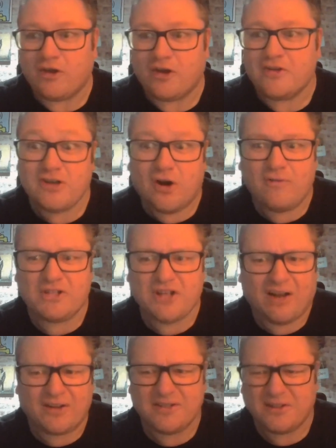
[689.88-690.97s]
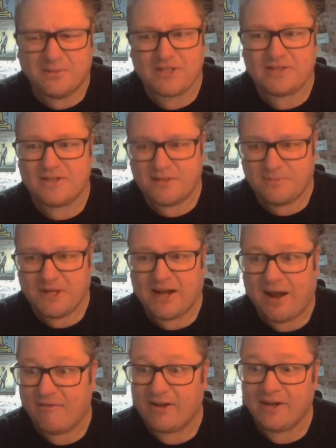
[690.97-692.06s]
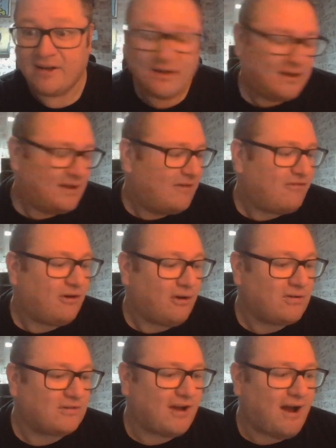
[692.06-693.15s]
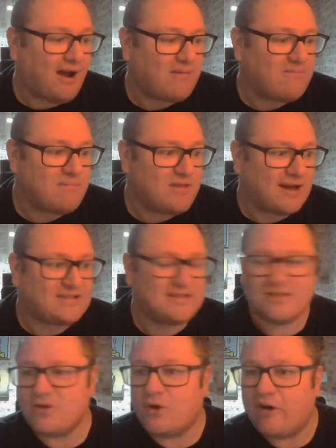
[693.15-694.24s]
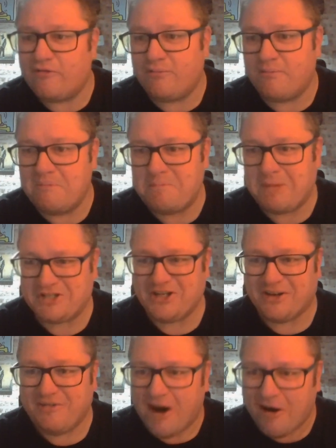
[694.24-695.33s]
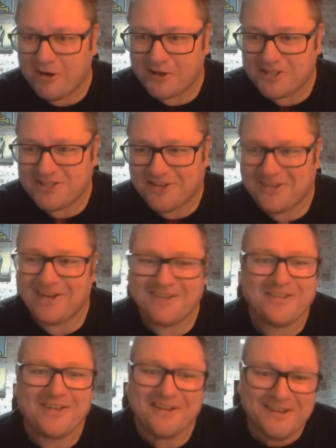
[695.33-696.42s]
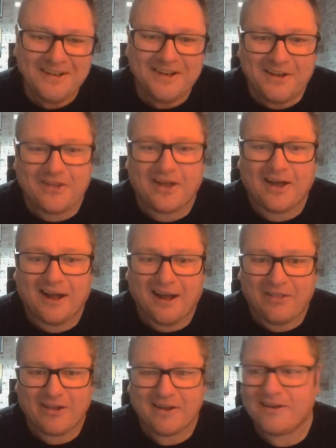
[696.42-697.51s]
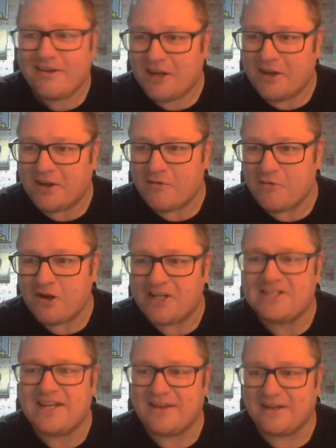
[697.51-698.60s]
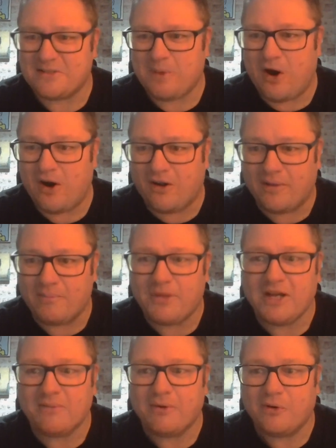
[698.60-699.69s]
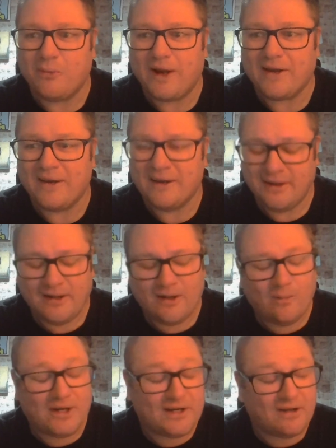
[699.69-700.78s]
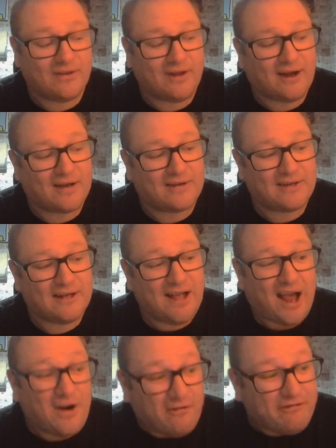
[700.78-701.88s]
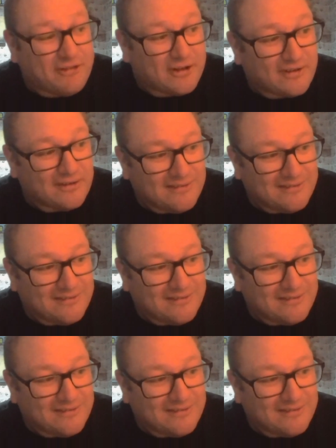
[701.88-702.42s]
solve a challenge that the business has been having for a long time. That's the sort of magic fairy dust, I think, that I think you can really see that sparkle in people when you do that. And often